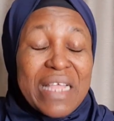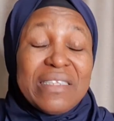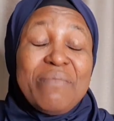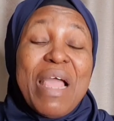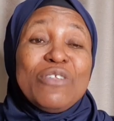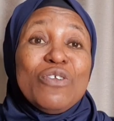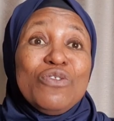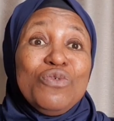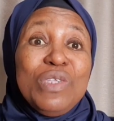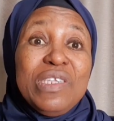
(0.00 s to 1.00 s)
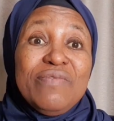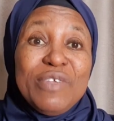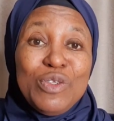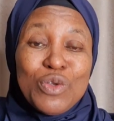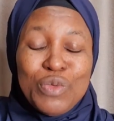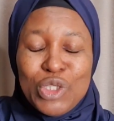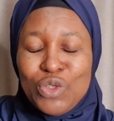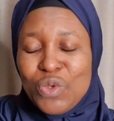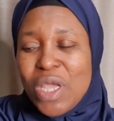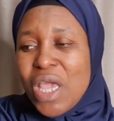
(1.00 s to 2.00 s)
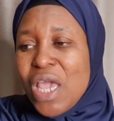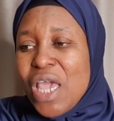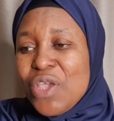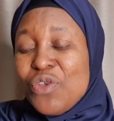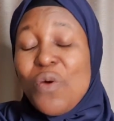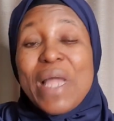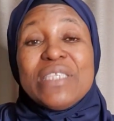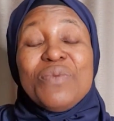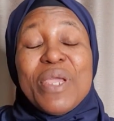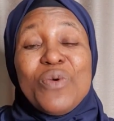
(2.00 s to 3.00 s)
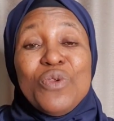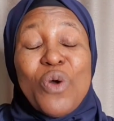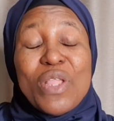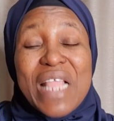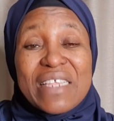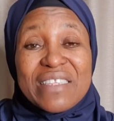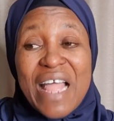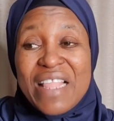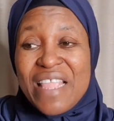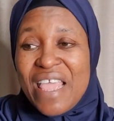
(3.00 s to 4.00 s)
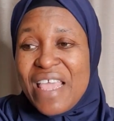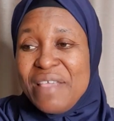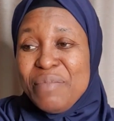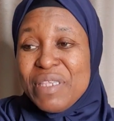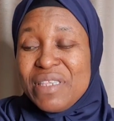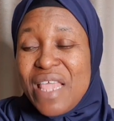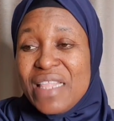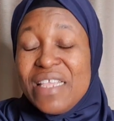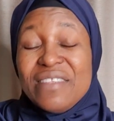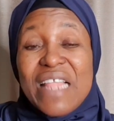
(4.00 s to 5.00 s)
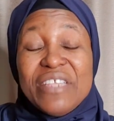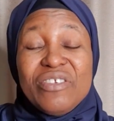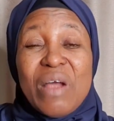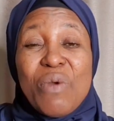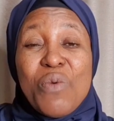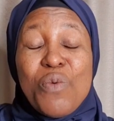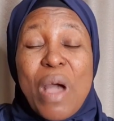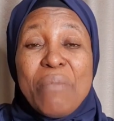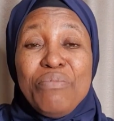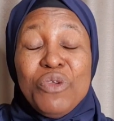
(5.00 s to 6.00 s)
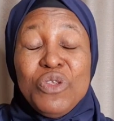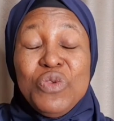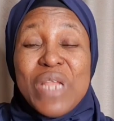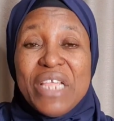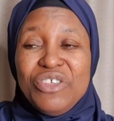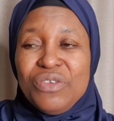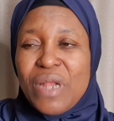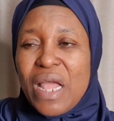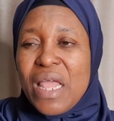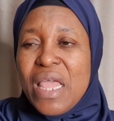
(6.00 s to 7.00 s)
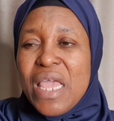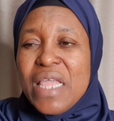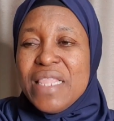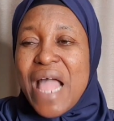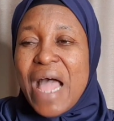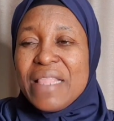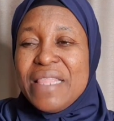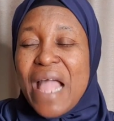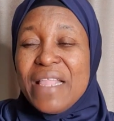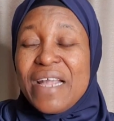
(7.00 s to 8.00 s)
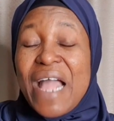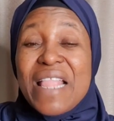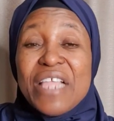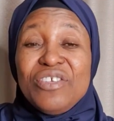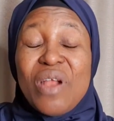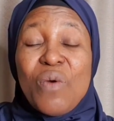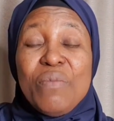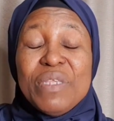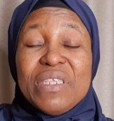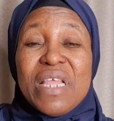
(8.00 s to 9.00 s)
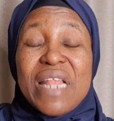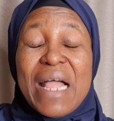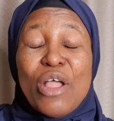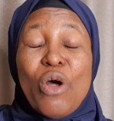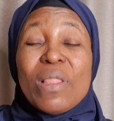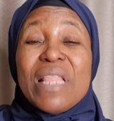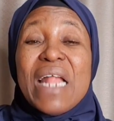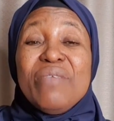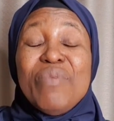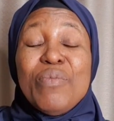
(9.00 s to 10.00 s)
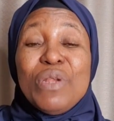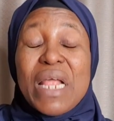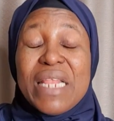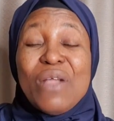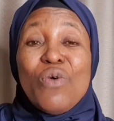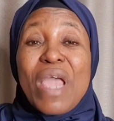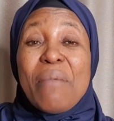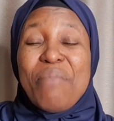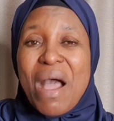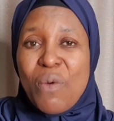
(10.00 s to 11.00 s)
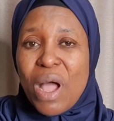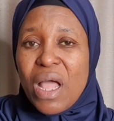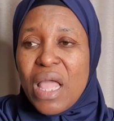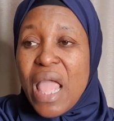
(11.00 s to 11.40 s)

I say, me, I just do this video with you. You know what way you could understand there? It be say, this Nigeria where we want to build, new Nigeria. Now, that the kind of Nigeria where we say, now, ordinary people, now, then go get power.